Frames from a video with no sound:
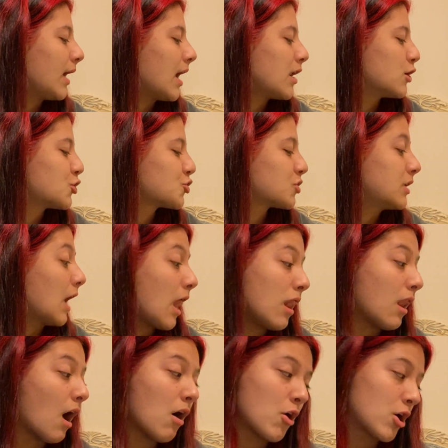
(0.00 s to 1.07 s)
at a tree and
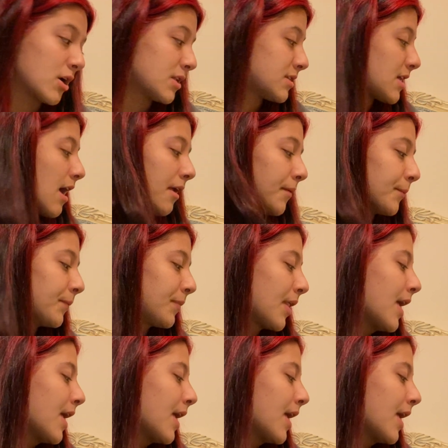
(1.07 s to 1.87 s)
not hurt its head.